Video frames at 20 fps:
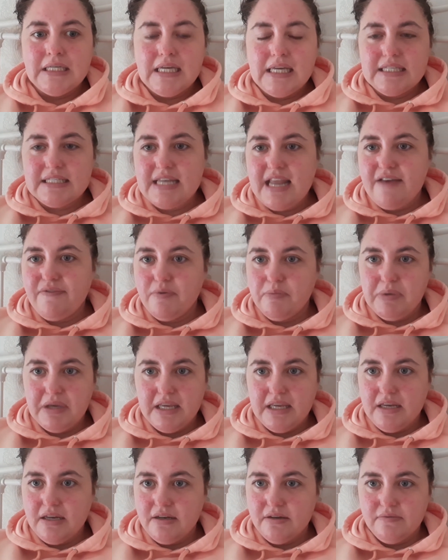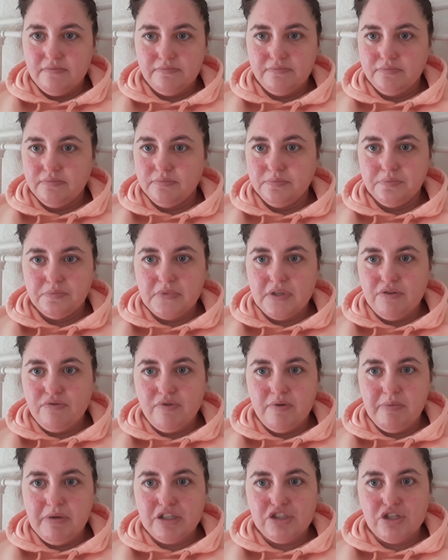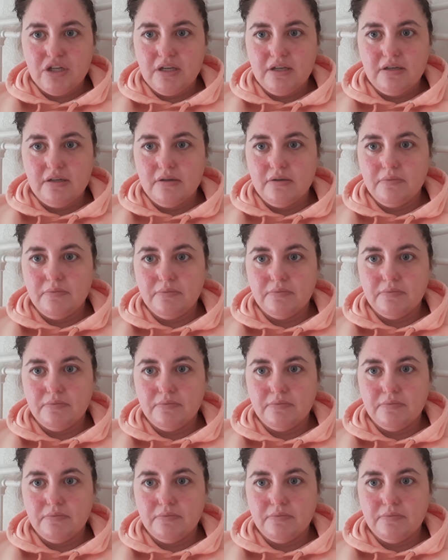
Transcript: It's never been in remission